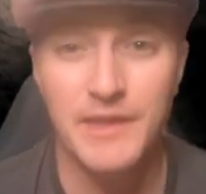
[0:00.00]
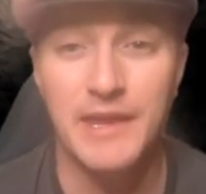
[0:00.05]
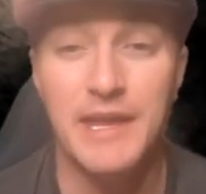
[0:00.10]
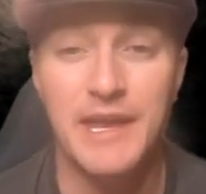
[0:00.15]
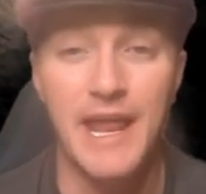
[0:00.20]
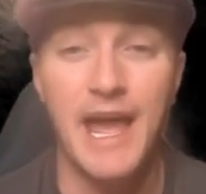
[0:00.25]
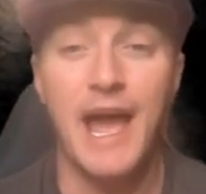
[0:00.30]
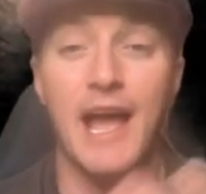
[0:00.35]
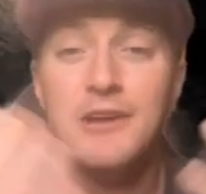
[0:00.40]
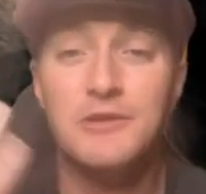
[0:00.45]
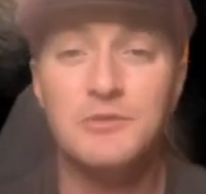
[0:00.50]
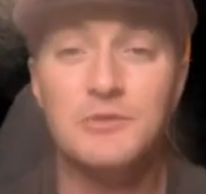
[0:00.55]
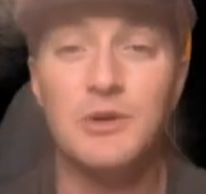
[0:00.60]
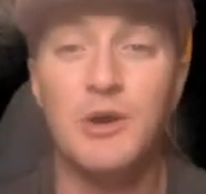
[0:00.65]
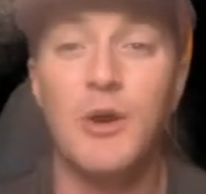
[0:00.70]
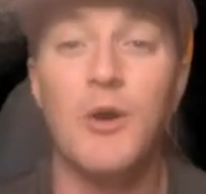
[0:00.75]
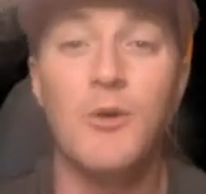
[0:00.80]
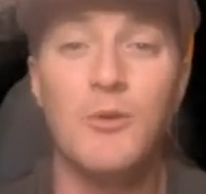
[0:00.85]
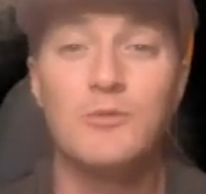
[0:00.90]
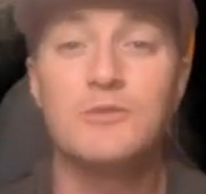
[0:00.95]
an
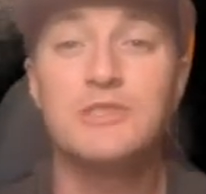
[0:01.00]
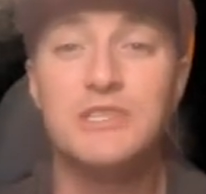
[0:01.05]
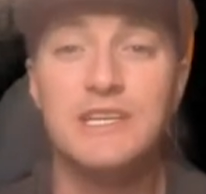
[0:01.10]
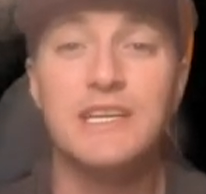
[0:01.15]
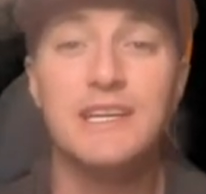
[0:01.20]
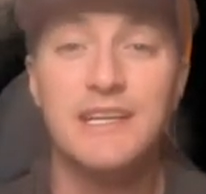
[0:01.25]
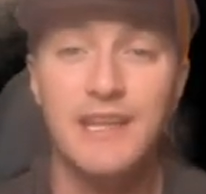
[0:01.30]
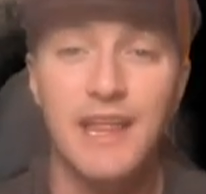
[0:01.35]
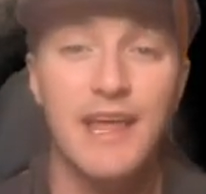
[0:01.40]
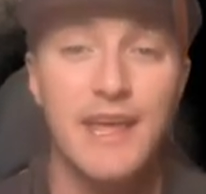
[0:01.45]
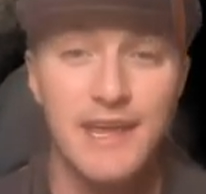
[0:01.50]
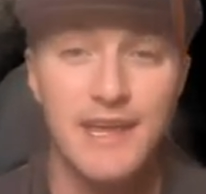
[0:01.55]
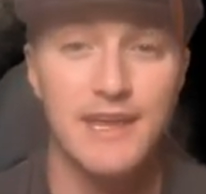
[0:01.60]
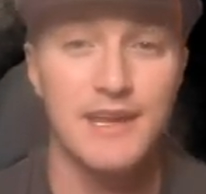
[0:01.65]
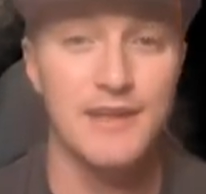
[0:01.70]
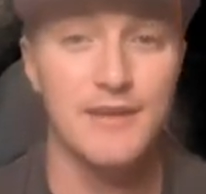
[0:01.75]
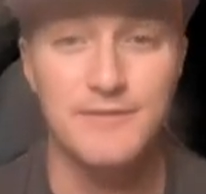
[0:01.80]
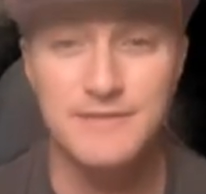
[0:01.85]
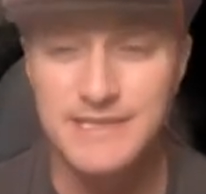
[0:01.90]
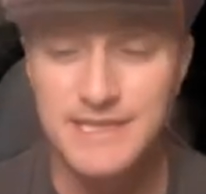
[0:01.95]
actual OG clay
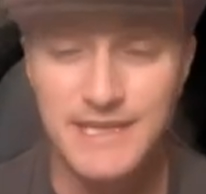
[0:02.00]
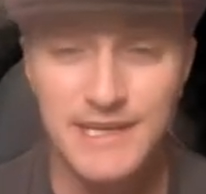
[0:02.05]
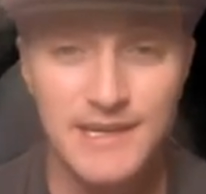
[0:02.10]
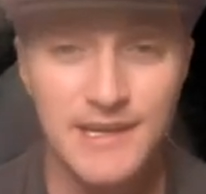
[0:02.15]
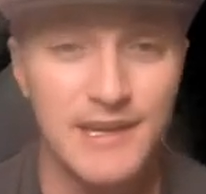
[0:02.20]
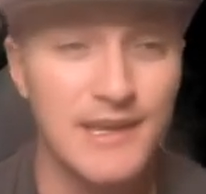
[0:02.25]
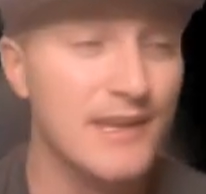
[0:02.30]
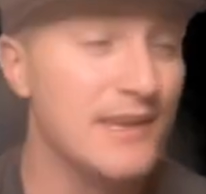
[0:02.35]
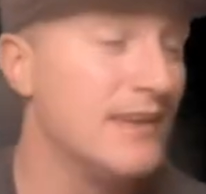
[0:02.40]
NFT.